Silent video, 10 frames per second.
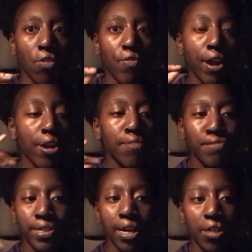very
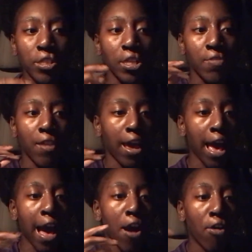productive,
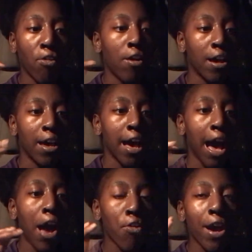like how
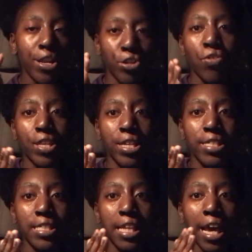do I do
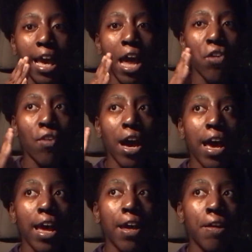this, like how do
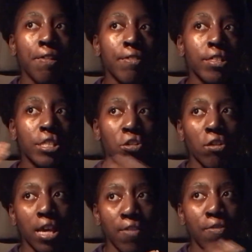I
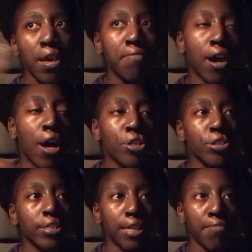still give them
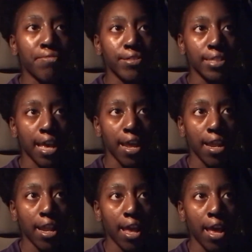110%
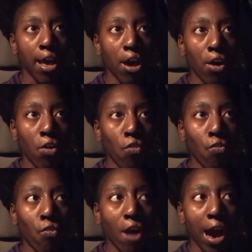
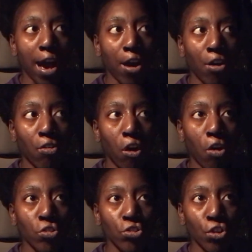while
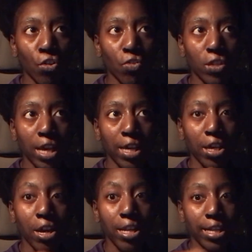also like
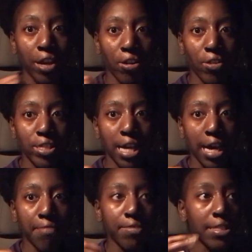cutting down on the
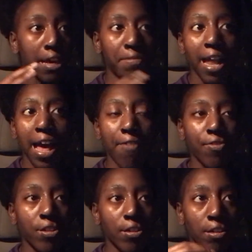time, because I'm gonna
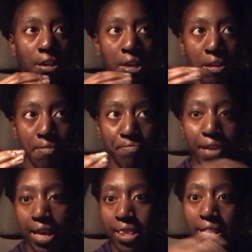have to
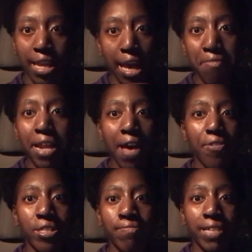make the, like I'm gonna
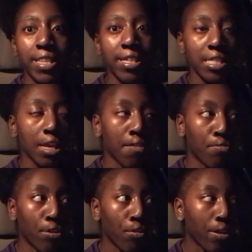have to speed this up
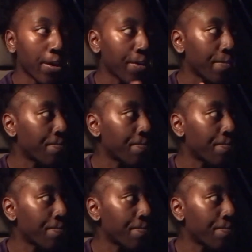real quick.